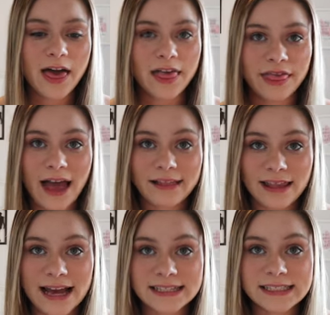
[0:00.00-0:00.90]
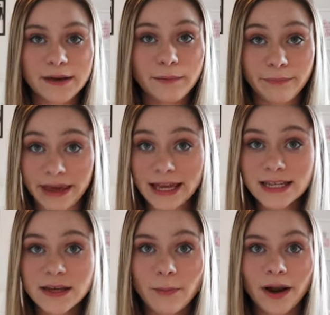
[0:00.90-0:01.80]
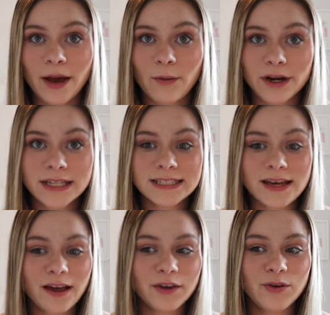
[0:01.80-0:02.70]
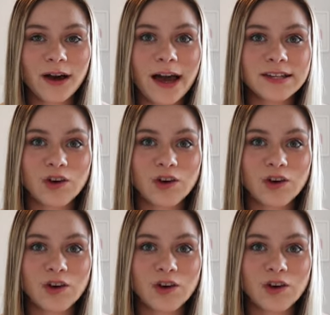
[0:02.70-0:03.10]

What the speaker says: that last bit, but I want to tell you guys